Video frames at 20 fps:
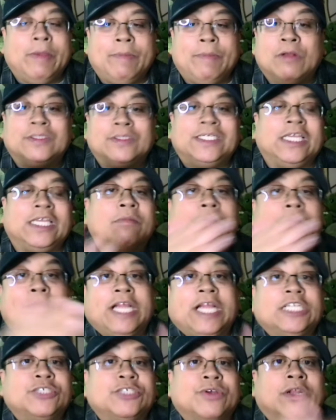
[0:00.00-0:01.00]
be posted on my
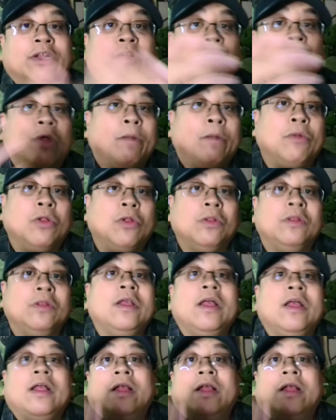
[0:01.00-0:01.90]
Patreon and Rumble.